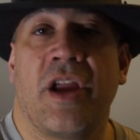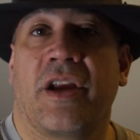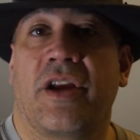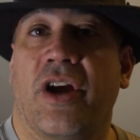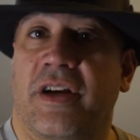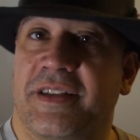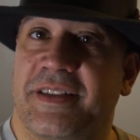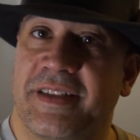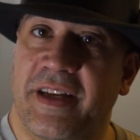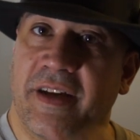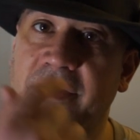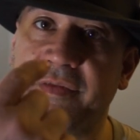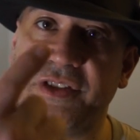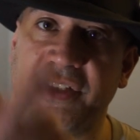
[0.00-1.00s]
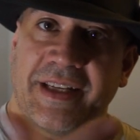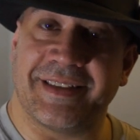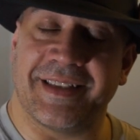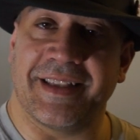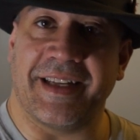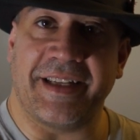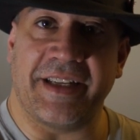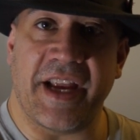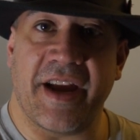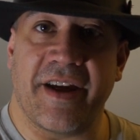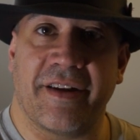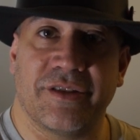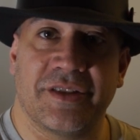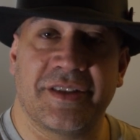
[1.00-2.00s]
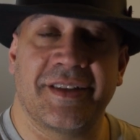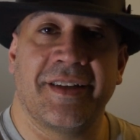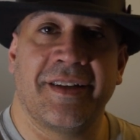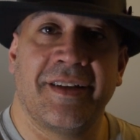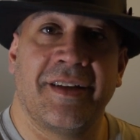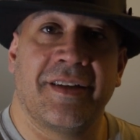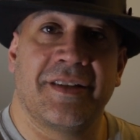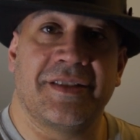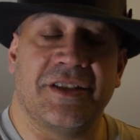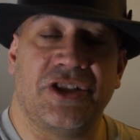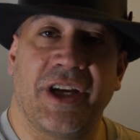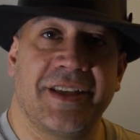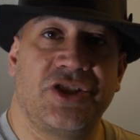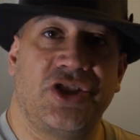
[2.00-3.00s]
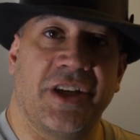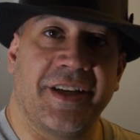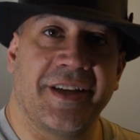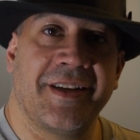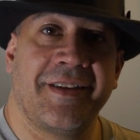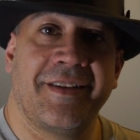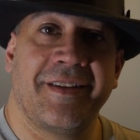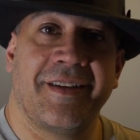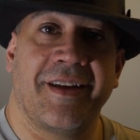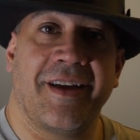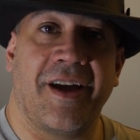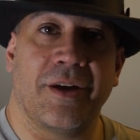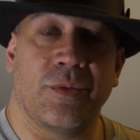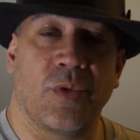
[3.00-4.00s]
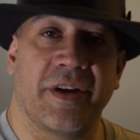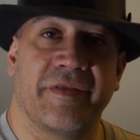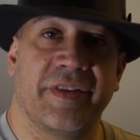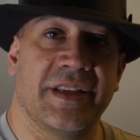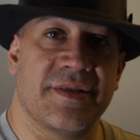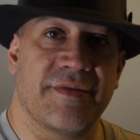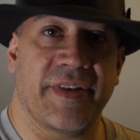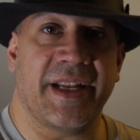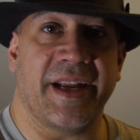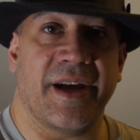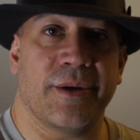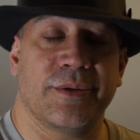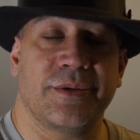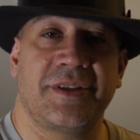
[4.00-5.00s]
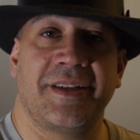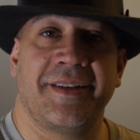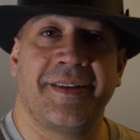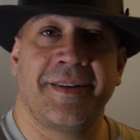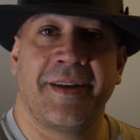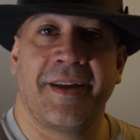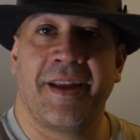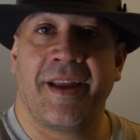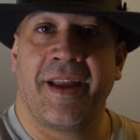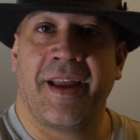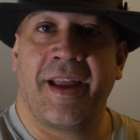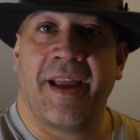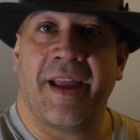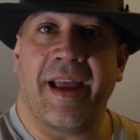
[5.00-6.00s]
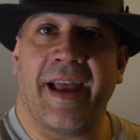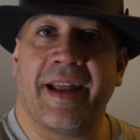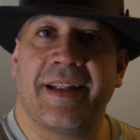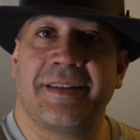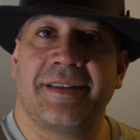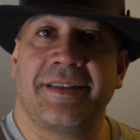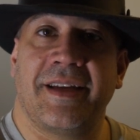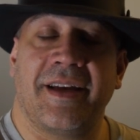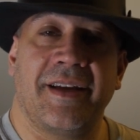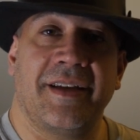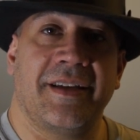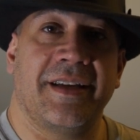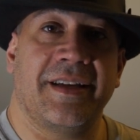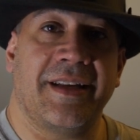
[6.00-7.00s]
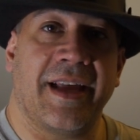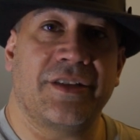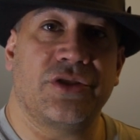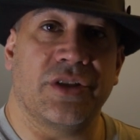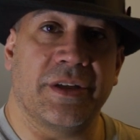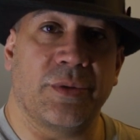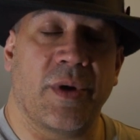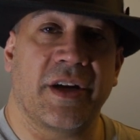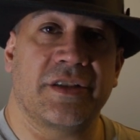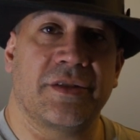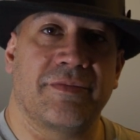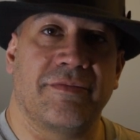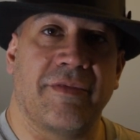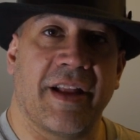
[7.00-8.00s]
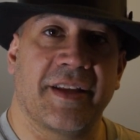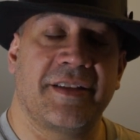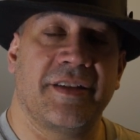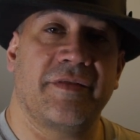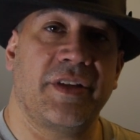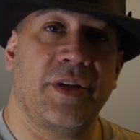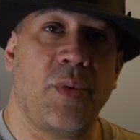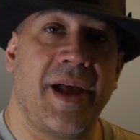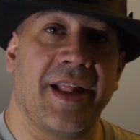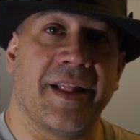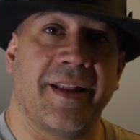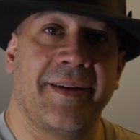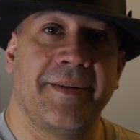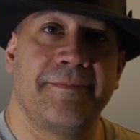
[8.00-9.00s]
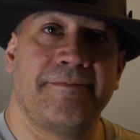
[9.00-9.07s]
courtesy of Jason Lanier's suggestion on one of his videos, and it actually works relatively well.